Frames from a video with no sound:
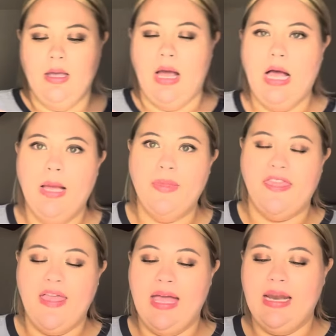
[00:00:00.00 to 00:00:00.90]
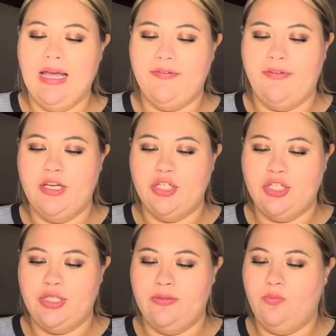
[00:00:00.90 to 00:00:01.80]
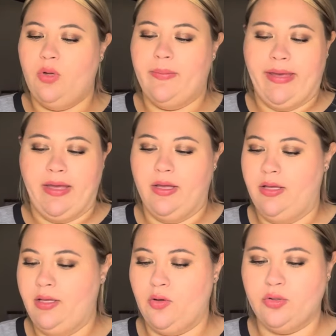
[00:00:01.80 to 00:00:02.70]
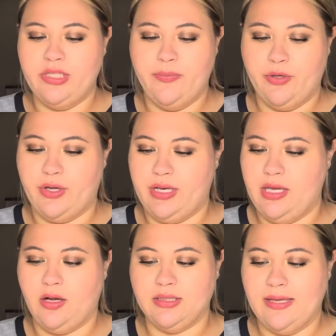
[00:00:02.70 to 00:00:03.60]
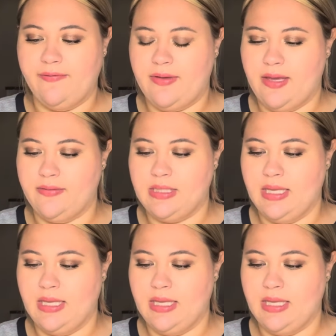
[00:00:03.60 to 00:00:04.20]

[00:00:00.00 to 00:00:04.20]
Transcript: Um, then I finished one of my oldie but goodie all-time faves,